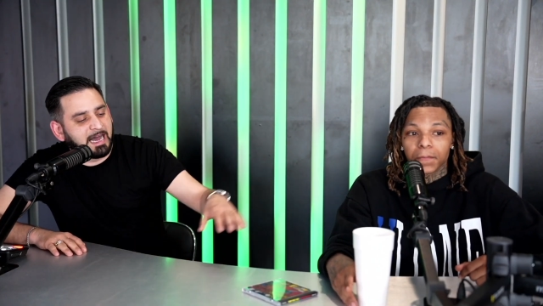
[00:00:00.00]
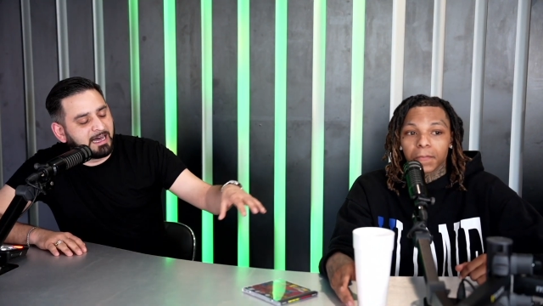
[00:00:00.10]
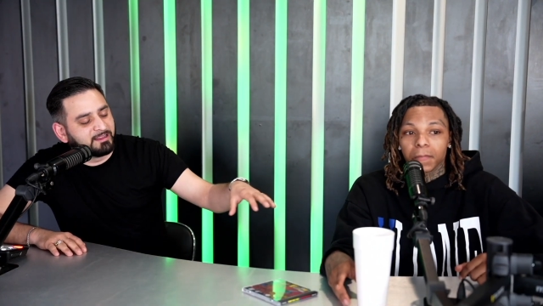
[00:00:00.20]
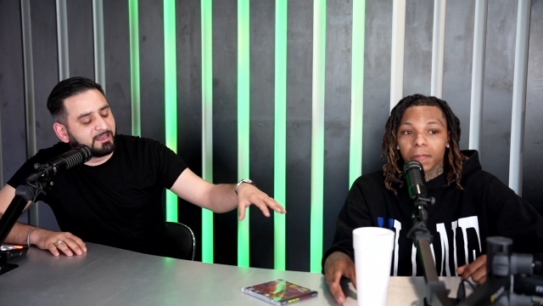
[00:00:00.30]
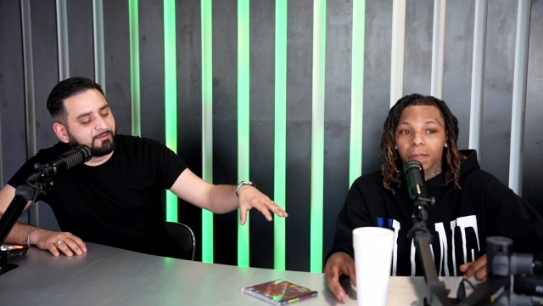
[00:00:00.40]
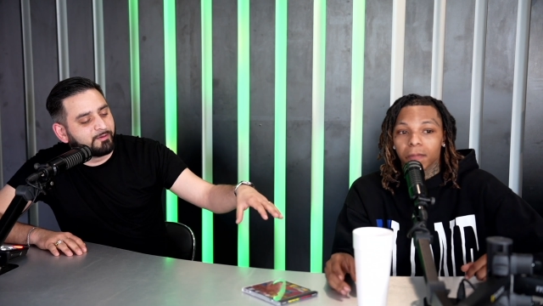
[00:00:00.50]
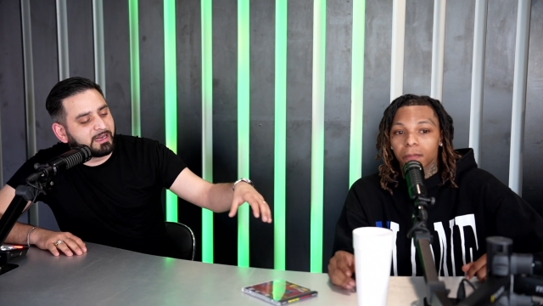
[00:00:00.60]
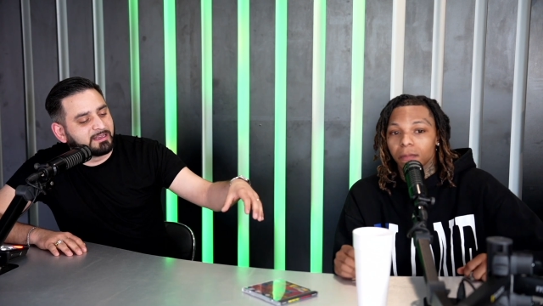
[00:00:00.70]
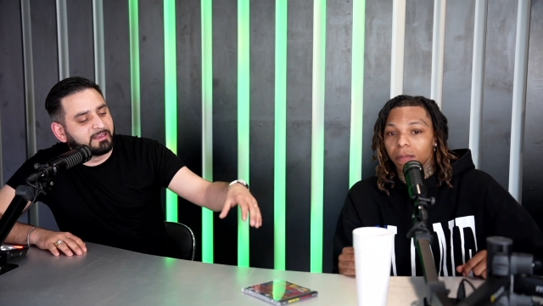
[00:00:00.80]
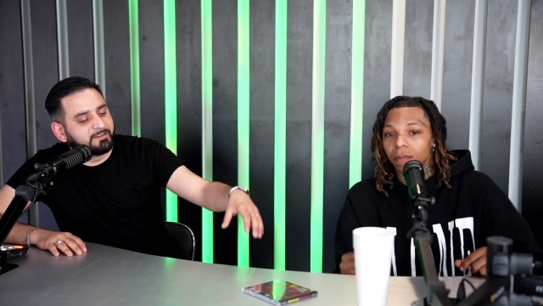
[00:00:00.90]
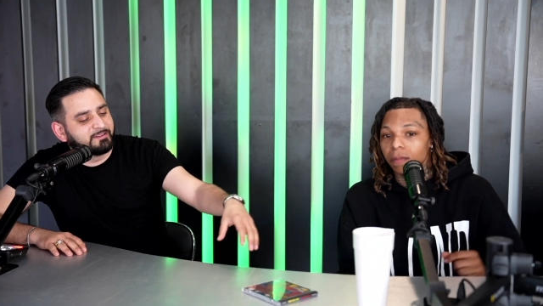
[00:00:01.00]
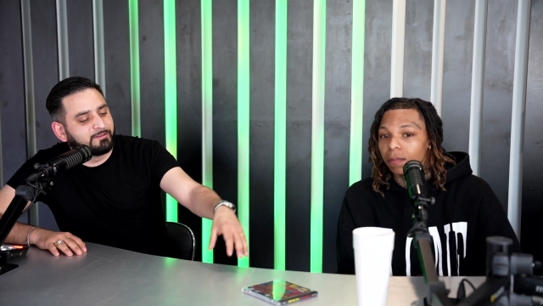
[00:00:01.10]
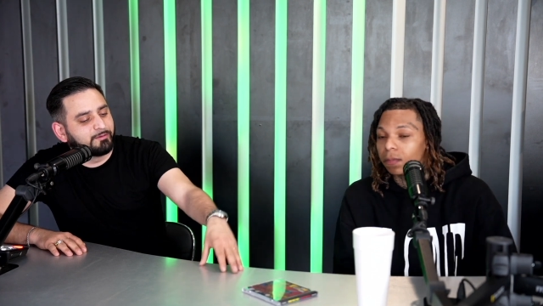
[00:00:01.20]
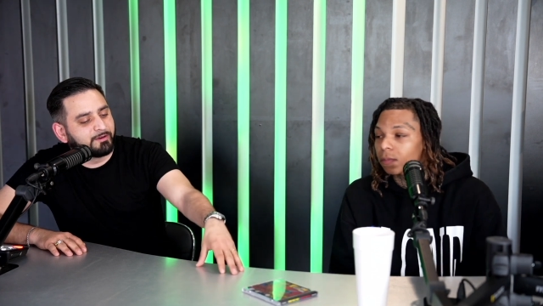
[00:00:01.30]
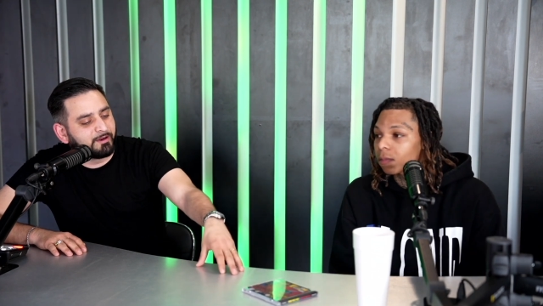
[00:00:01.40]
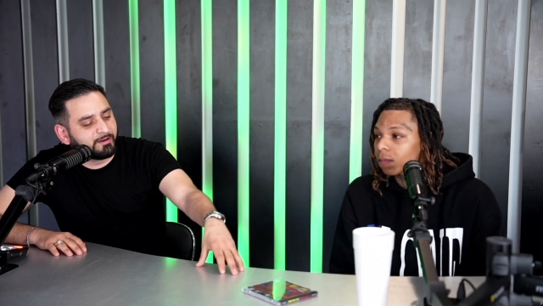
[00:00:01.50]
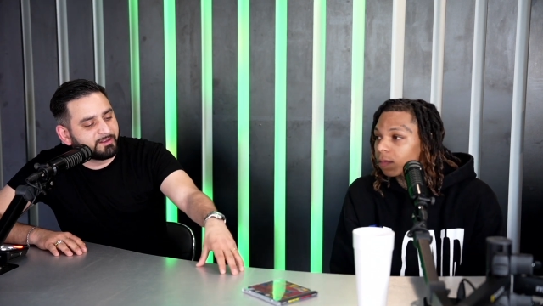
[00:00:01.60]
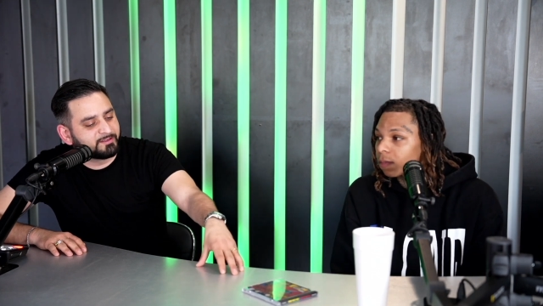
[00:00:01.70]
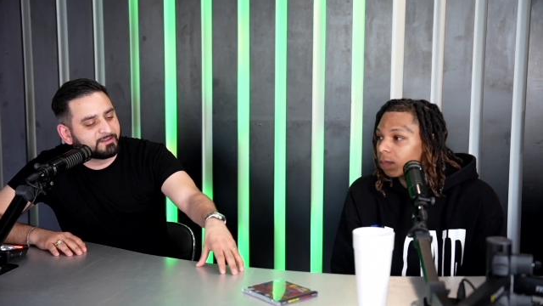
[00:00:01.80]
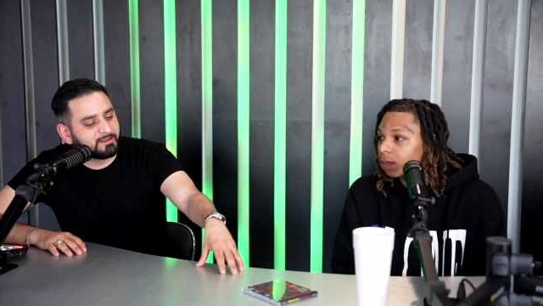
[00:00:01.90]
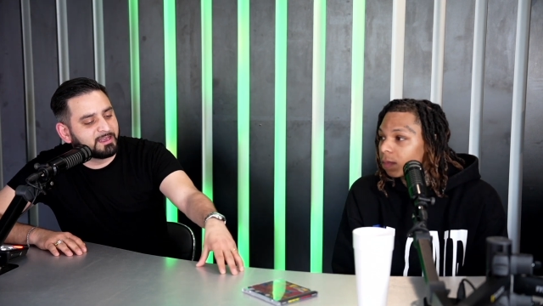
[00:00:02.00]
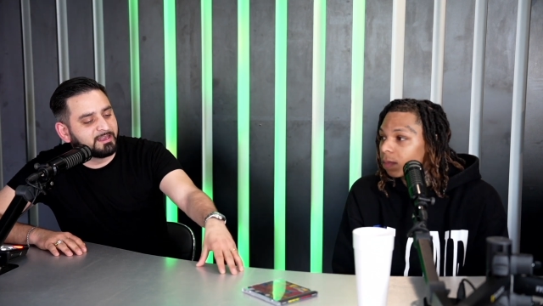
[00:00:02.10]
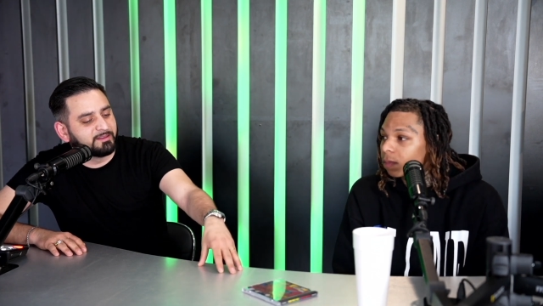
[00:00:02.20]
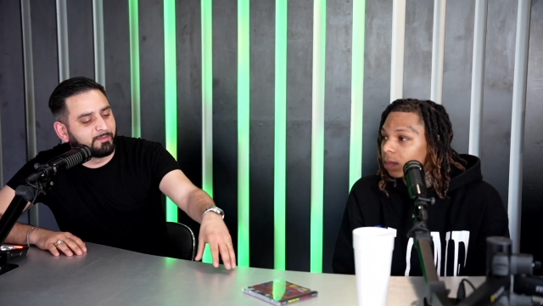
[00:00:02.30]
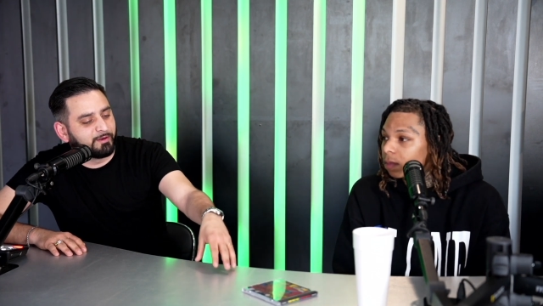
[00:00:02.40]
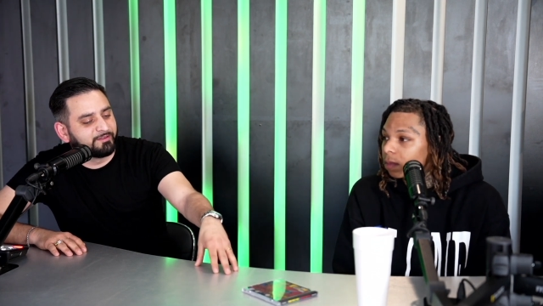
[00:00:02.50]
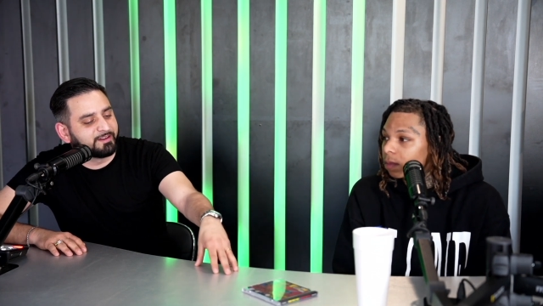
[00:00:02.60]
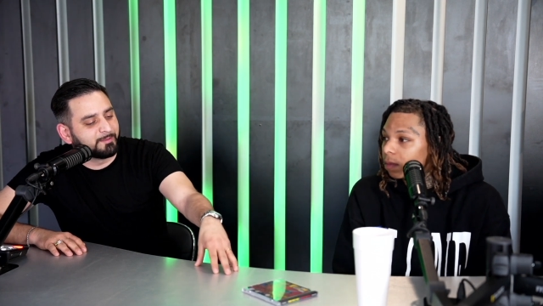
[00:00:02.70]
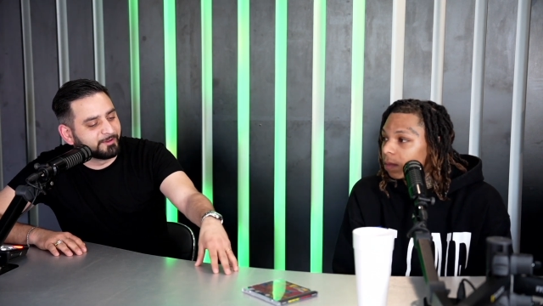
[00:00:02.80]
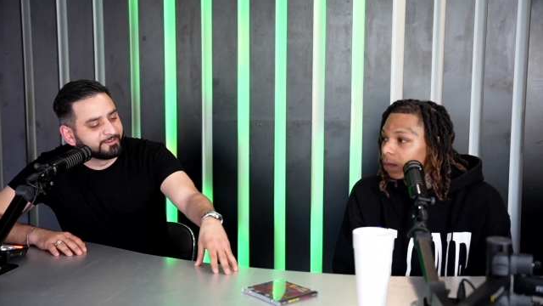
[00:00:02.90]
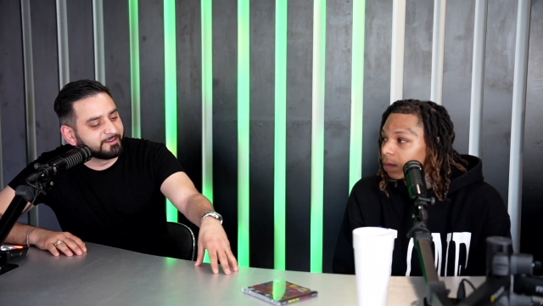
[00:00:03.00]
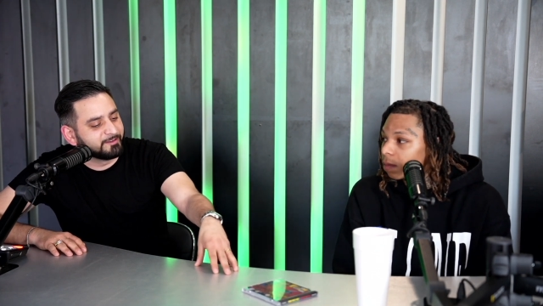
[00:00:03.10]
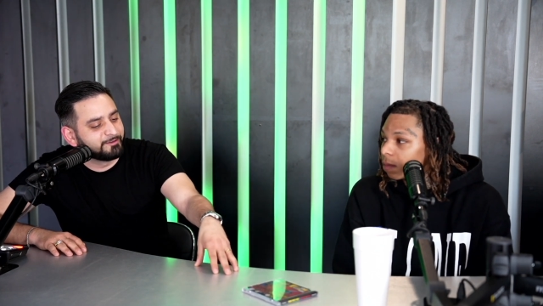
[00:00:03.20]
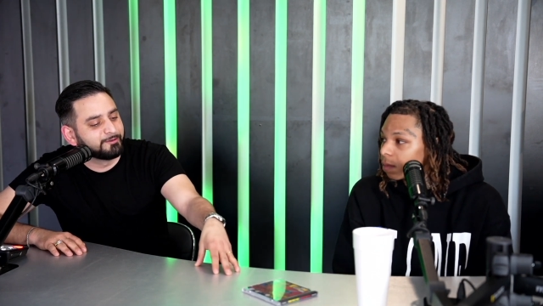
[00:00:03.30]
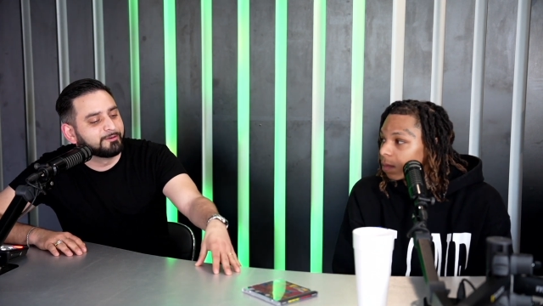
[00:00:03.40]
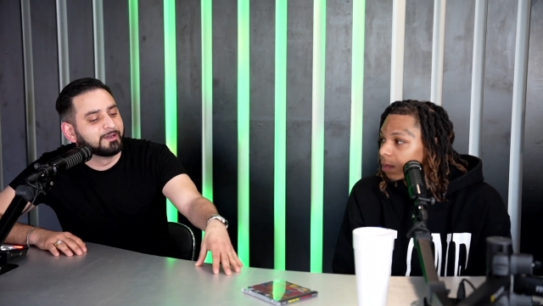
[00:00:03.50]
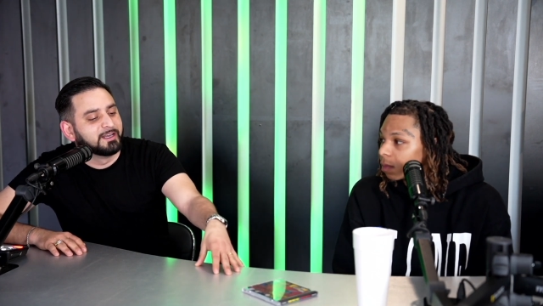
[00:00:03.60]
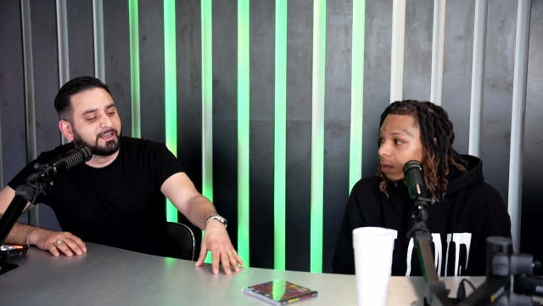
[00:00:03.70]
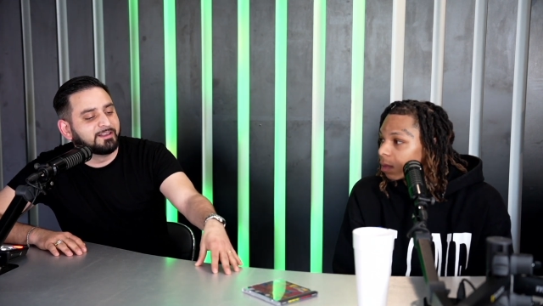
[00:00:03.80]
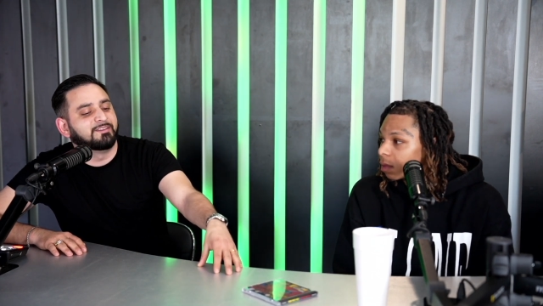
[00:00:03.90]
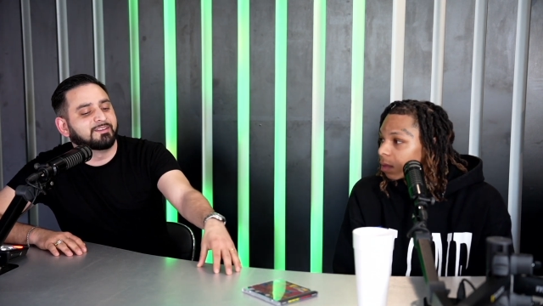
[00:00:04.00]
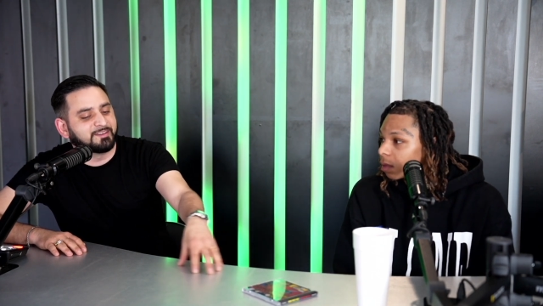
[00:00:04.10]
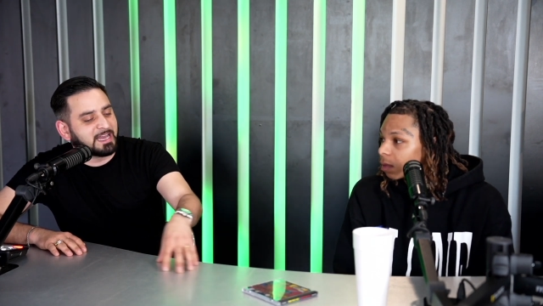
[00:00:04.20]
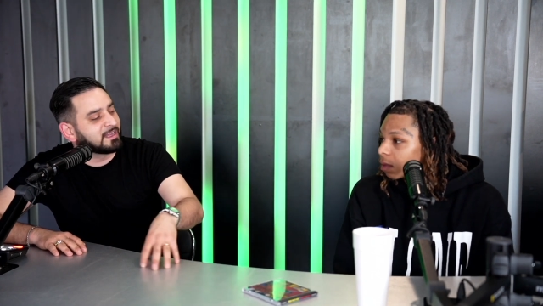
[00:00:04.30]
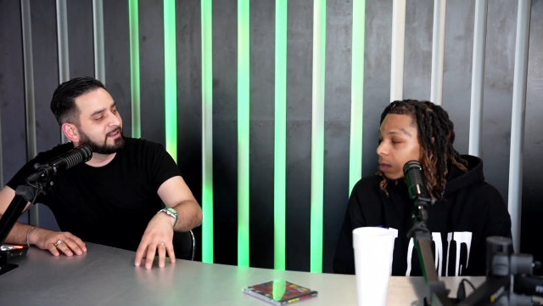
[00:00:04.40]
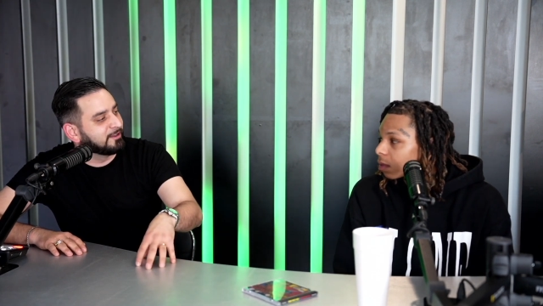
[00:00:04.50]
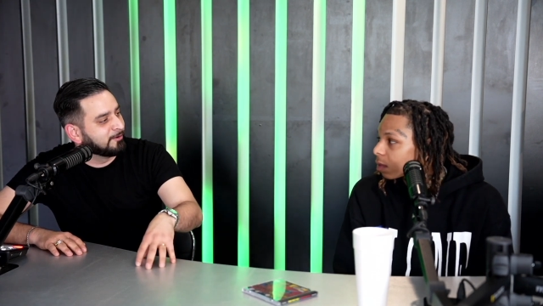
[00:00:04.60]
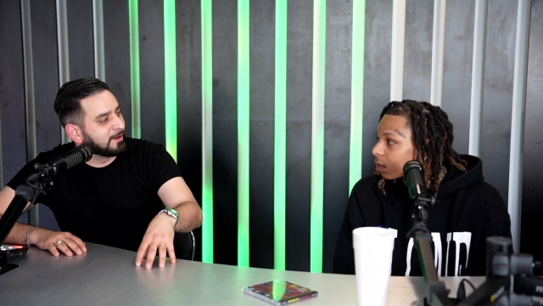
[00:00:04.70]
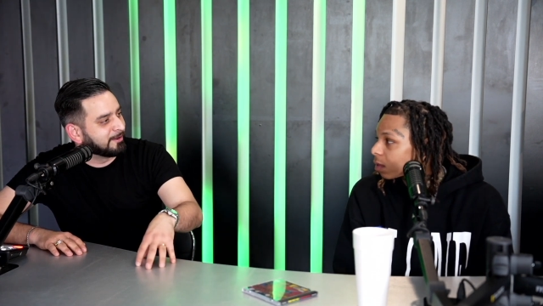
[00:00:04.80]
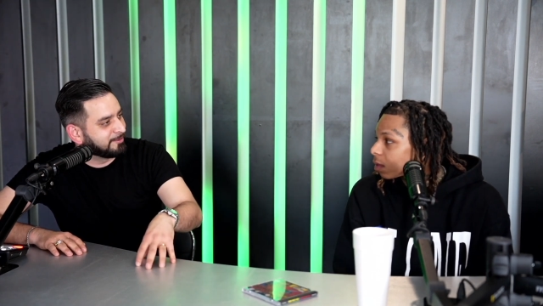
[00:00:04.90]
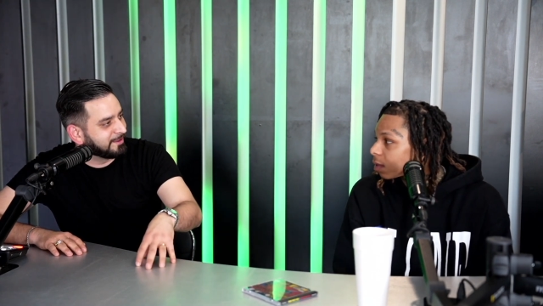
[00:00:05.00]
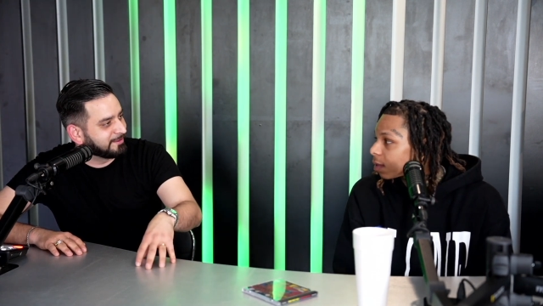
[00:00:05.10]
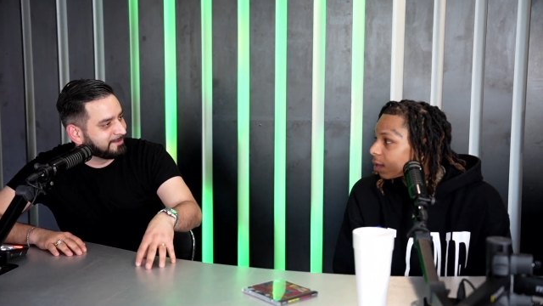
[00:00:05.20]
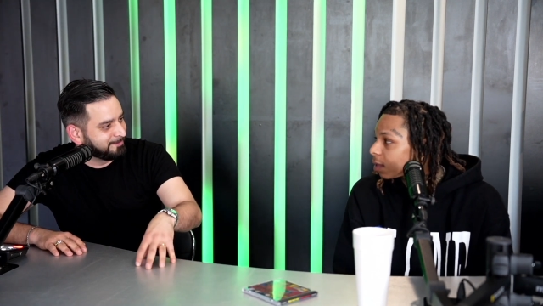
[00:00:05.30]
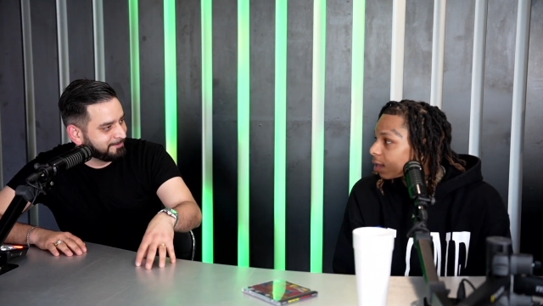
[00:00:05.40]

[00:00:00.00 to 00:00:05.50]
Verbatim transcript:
Speaker 1: I love when I listen to an artist and the person I'm listening to is exactly who I think